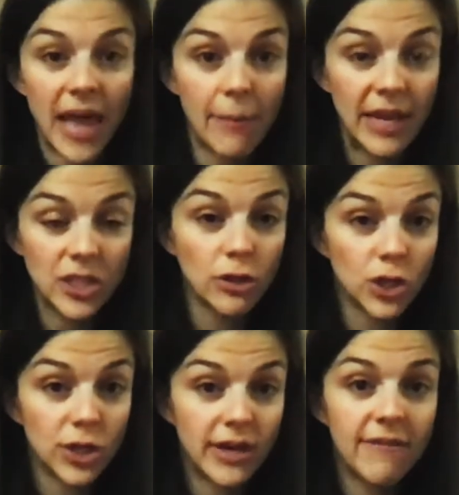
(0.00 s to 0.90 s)
plant-based
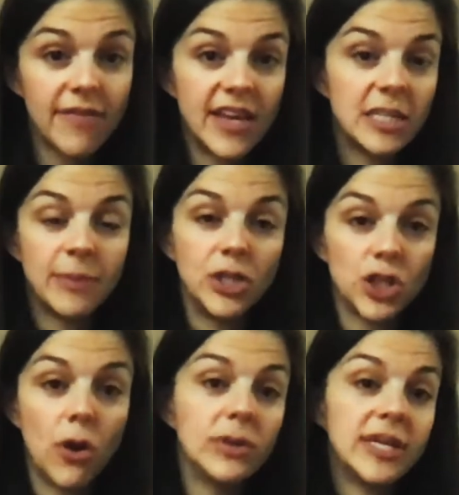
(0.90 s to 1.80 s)
alternative that has been
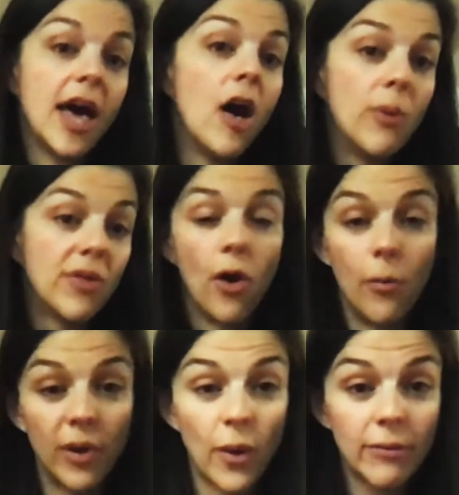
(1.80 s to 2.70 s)
shown to help with
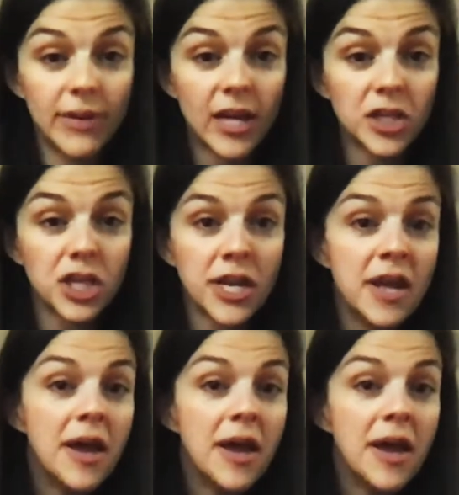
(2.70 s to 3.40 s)
opioid reduction.